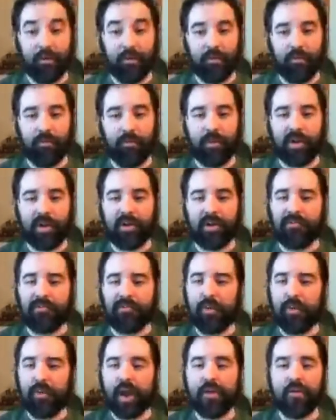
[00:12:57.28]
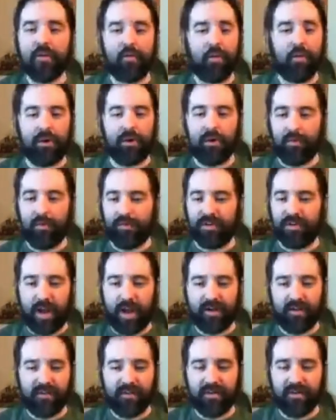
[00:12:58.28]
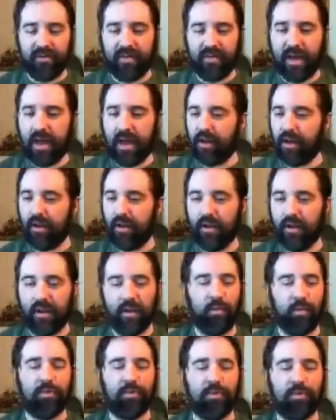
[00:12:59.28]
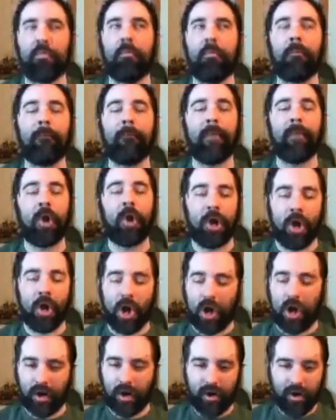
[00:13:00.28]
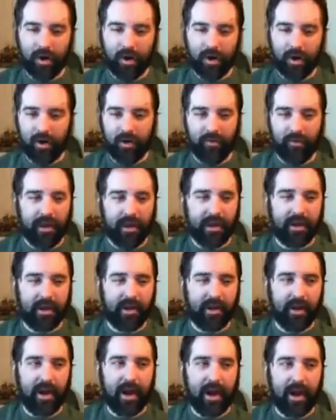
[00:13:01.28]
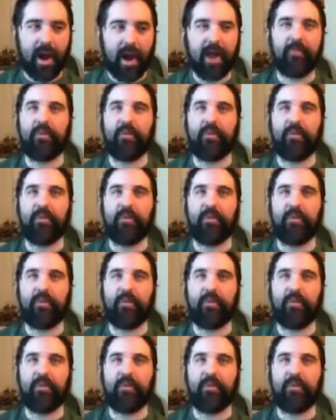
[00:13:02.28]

that, it was murder. Like, I really think that, like, places like EMR and